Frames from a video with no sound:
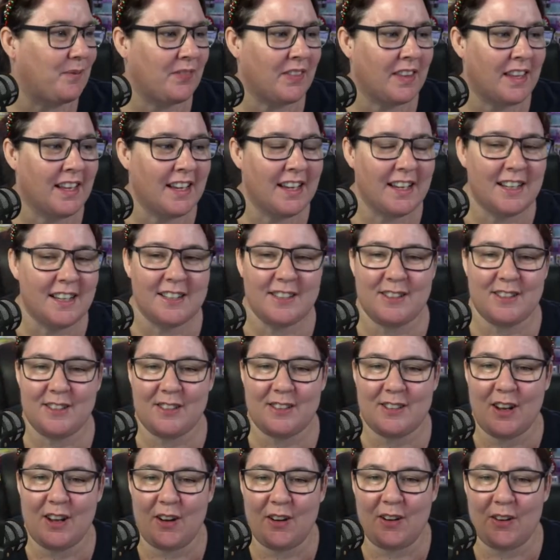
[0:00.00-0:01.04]
So
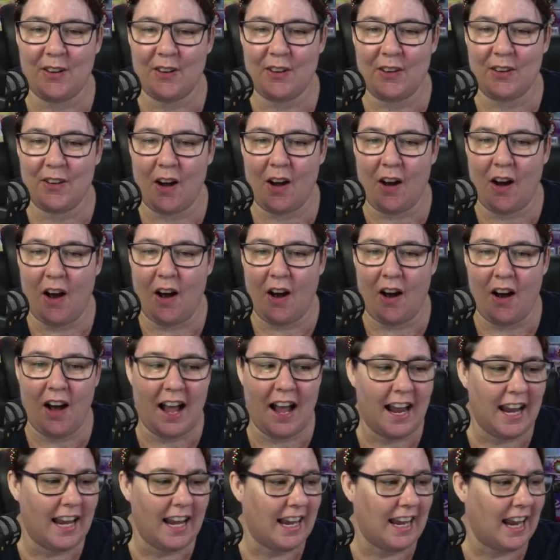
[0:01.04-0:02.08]

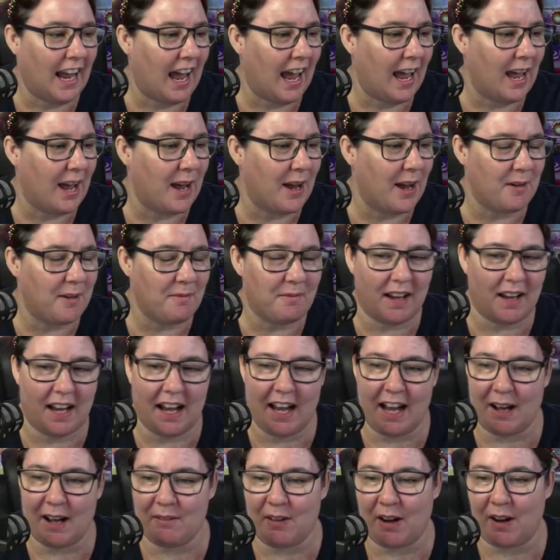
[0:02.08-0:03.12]
I am,
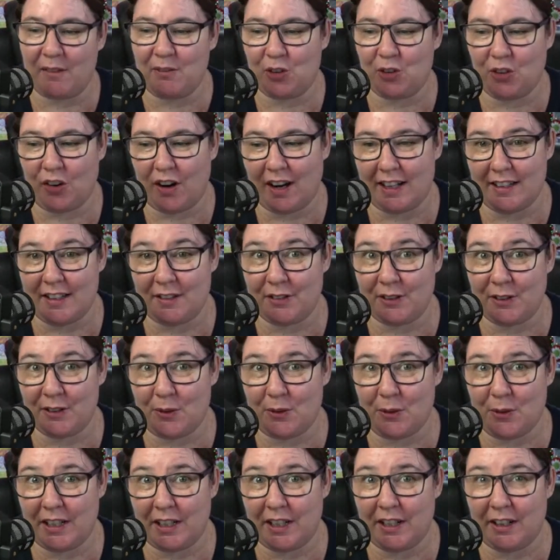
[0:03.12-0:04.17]
I'm trying different
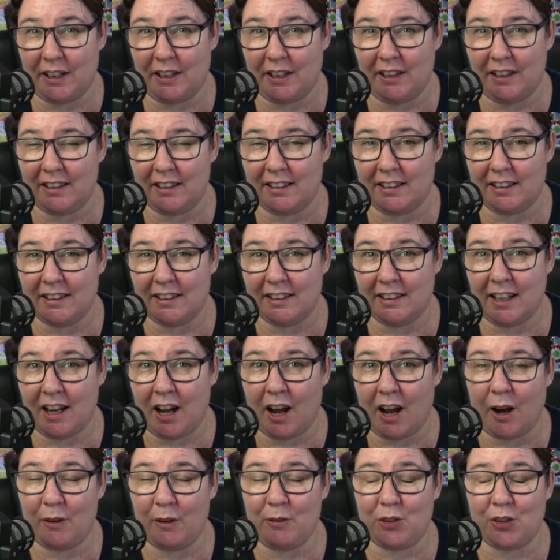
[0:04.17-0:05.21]
audio.
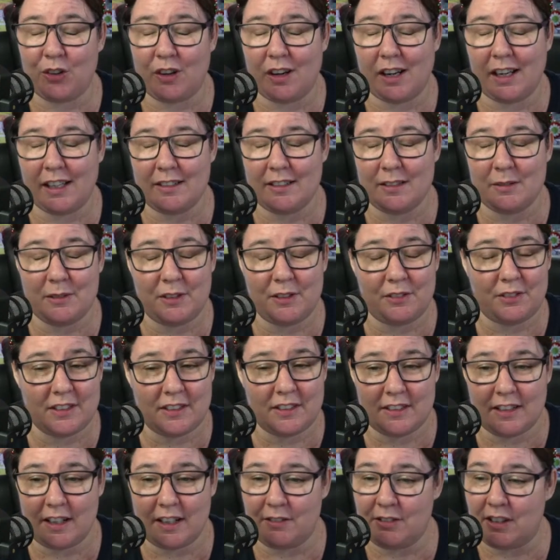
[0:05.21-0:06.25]
I'm trying some different
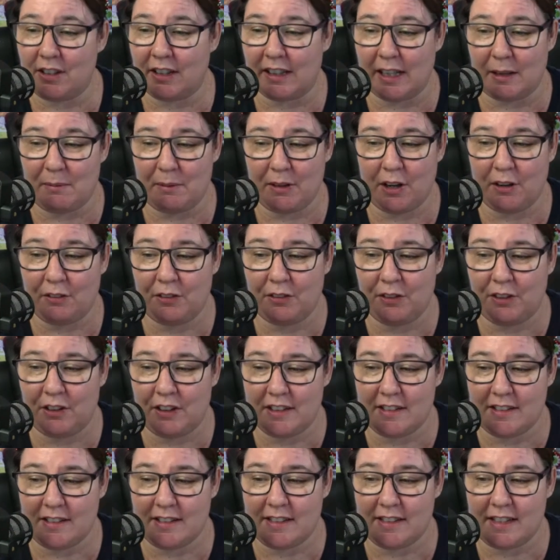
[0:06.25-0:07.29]
stuff. So let me know if you
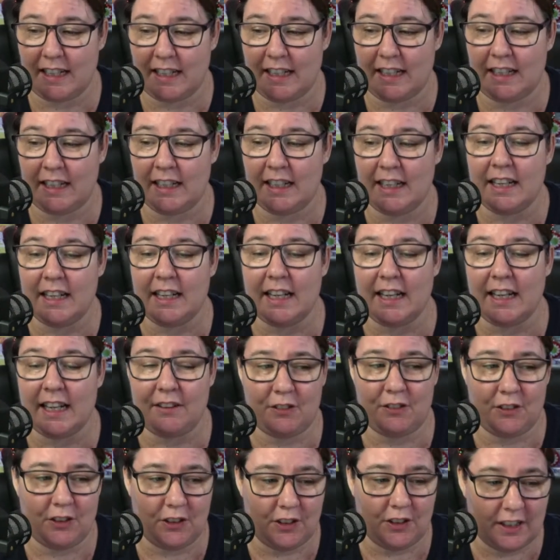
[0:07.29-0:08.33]
can see,
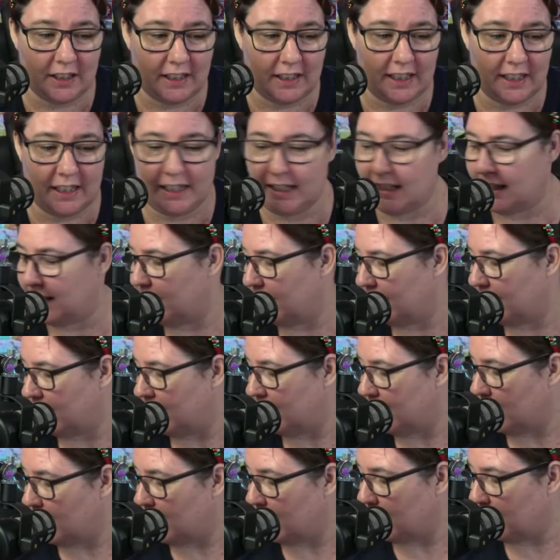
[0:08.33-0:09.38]
if you can hear,
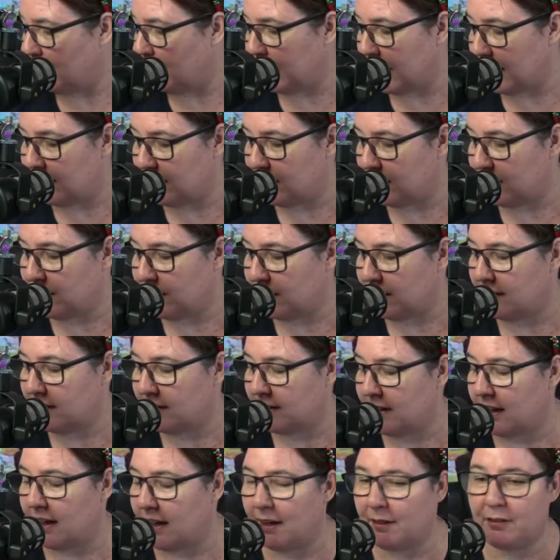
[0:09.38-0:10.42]
all that sort of
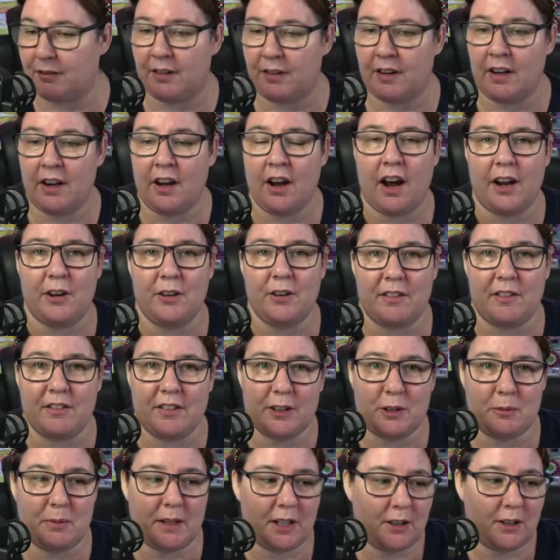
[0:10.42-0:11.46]
stuff. I do have a
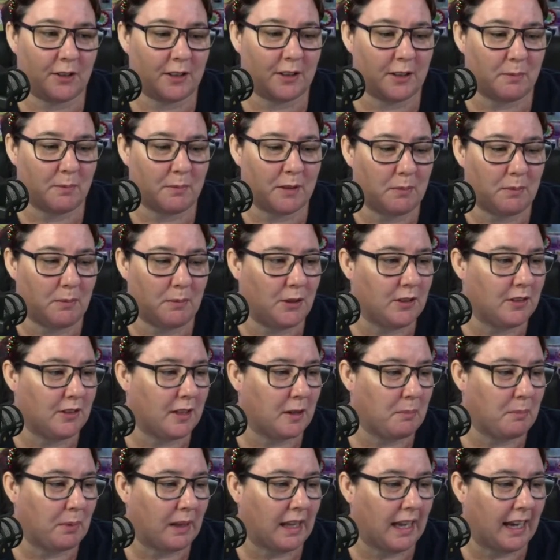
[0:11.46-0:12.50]
little bit of Christmas
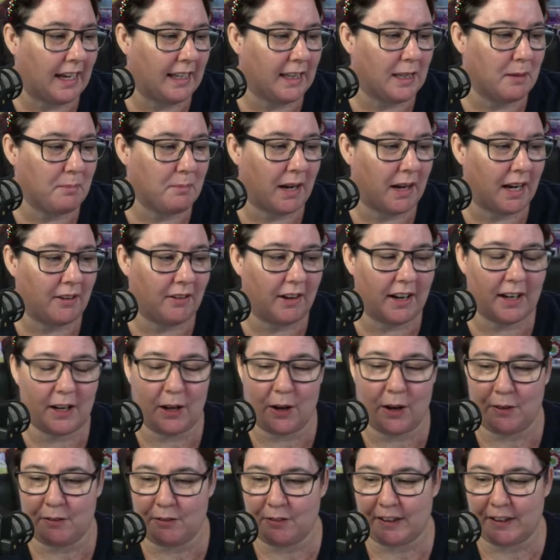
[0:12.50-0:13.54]
music playing in the background.
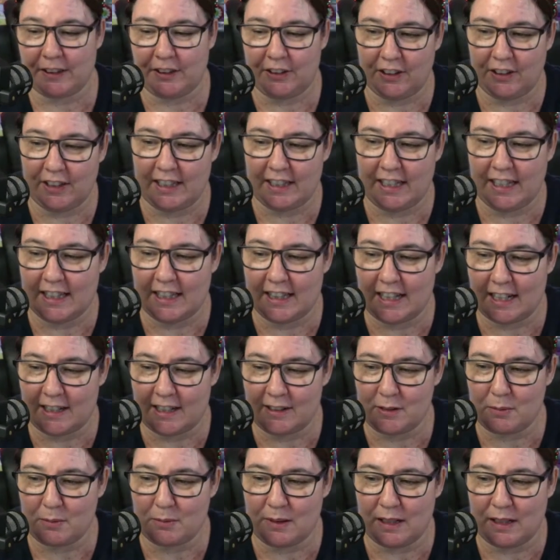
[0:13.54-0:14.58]
Hopefully you can hear that
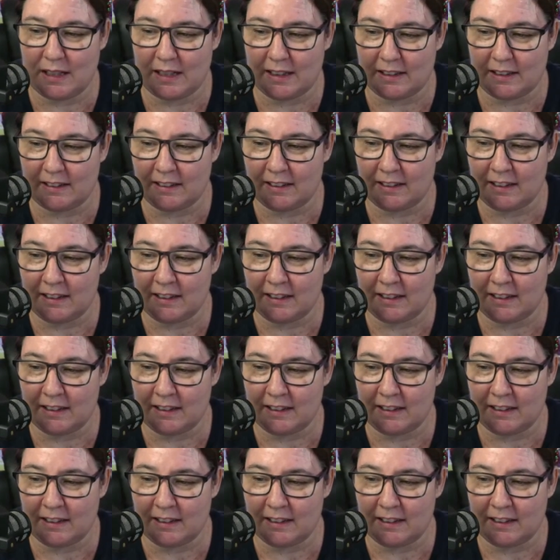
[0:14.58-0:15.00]
as well.